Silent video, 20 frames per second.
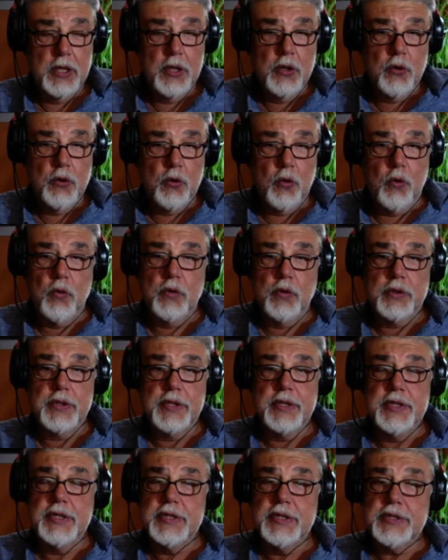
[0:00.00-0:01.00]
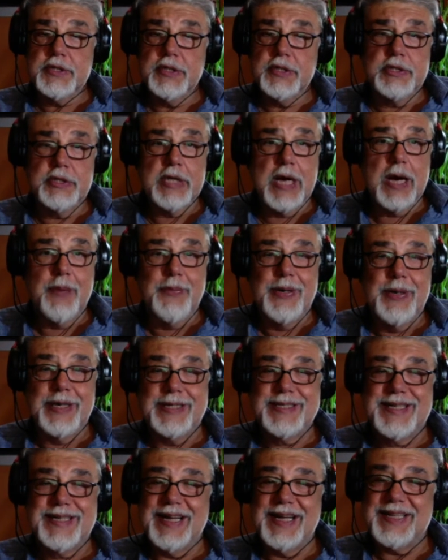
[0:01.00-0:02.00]
Over the years, the job has
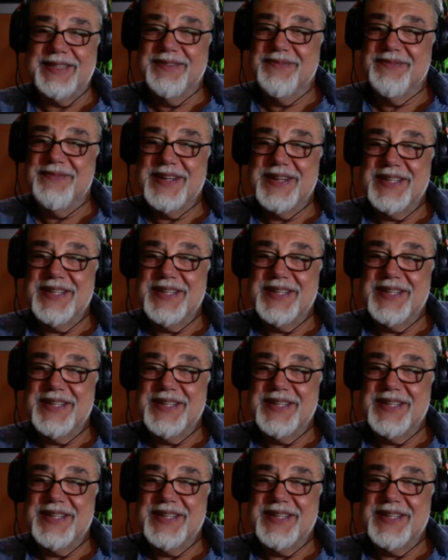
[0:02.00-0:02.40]
gotten very